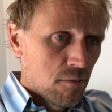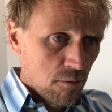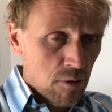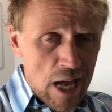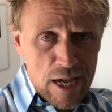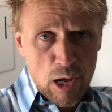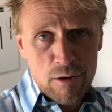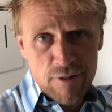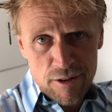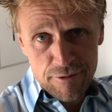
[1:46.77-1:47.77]
We'll take
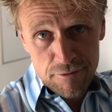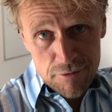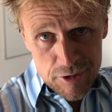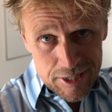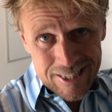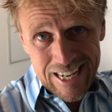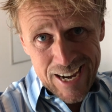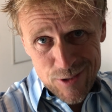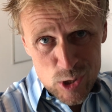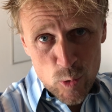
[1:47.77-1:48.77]
over this day,
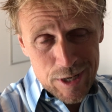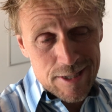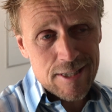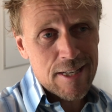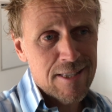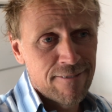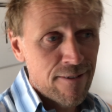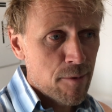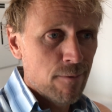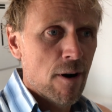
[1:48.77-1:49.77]
the 26th of
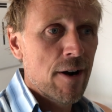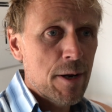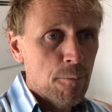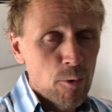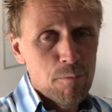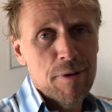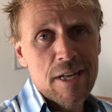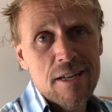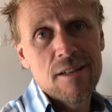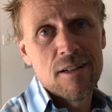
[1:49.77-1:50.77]
February, will
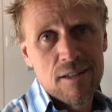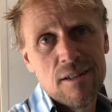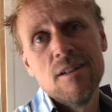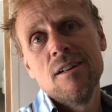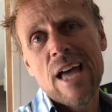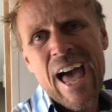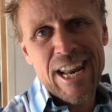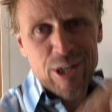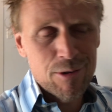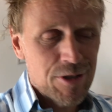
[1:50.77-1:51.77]
be
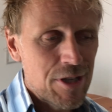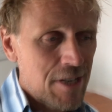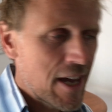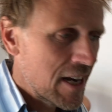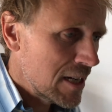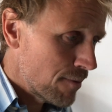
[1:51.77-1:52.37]
added onto the end.